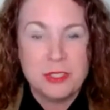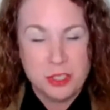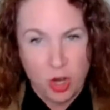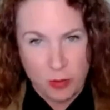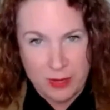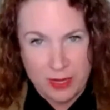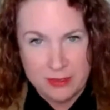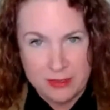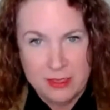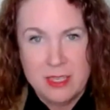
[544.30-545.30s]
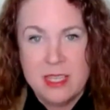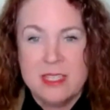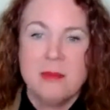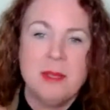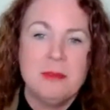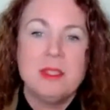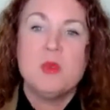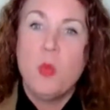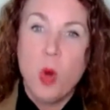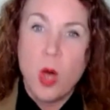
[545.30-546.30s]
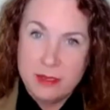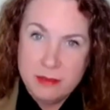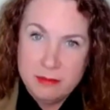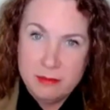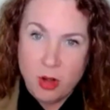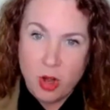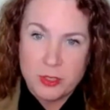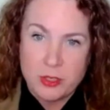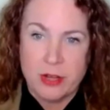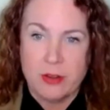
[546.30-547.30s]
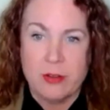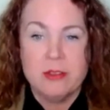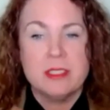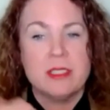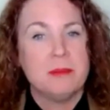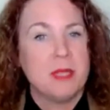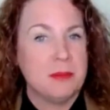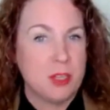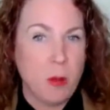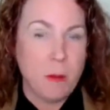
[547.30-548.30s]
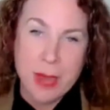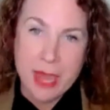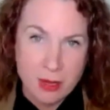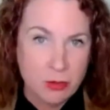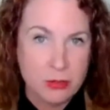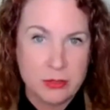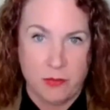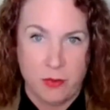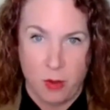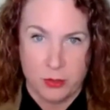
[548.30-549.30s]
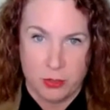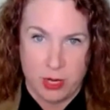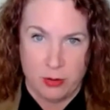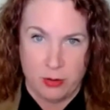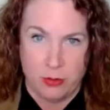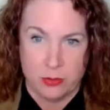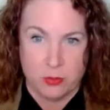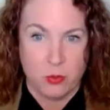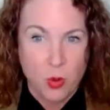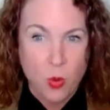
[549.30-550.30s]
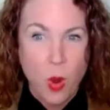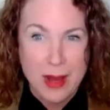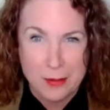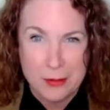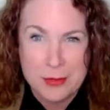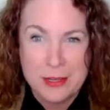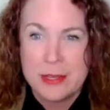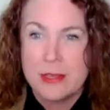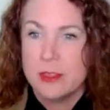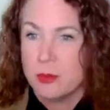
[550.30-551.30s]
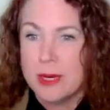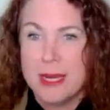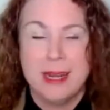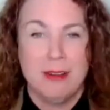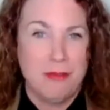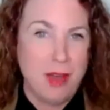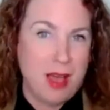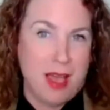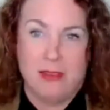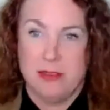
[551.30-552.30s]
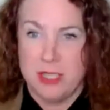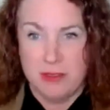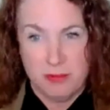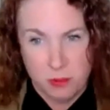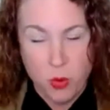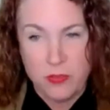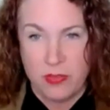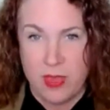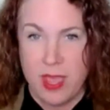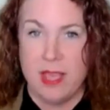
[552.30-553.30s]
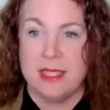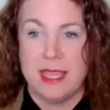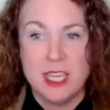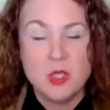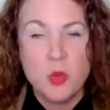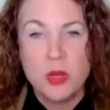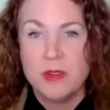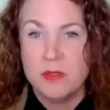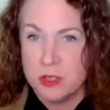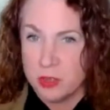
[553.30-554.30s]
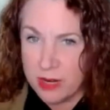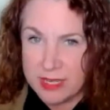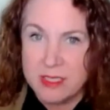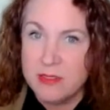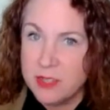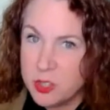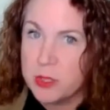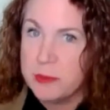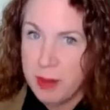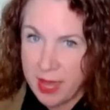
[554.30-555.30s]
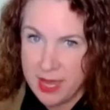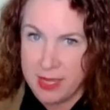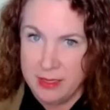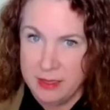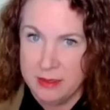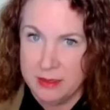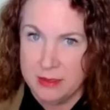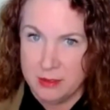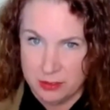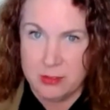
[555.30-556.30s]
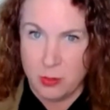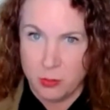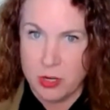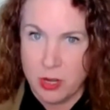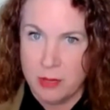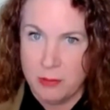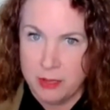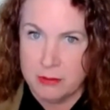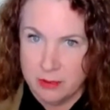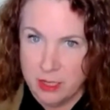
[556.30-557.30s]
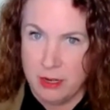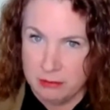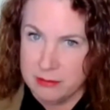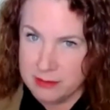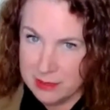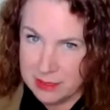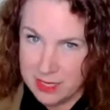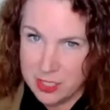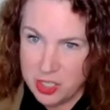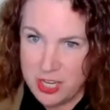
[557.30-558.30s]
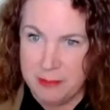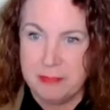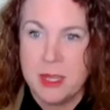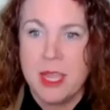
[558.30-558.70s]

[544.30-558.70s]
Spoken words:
determine, sometimes it's one arbitrator, sometimes there are panels of arbitrators required, 3 to 5 to even more than that. Each one of those are individually paid, just so we're talking about, you know, this ain't cheap.